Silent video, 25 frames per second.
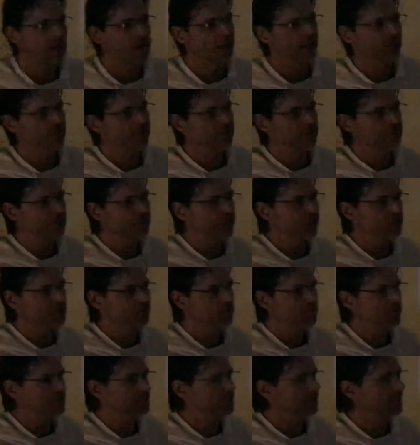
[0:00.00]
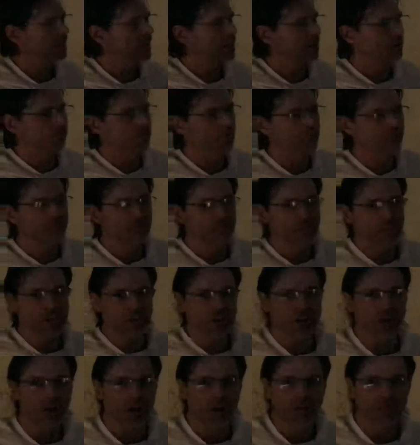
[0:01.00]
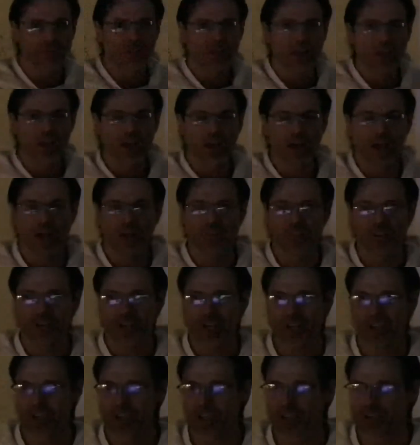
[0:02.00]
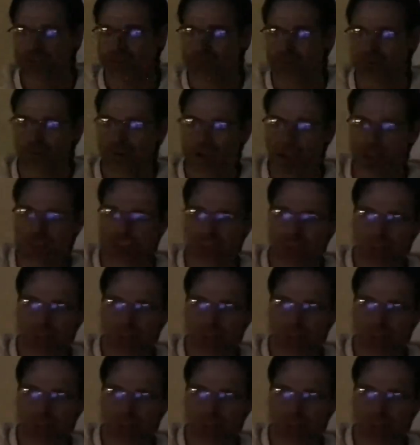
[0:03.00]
things of that nature, because a lot of them feed off the digestive tracts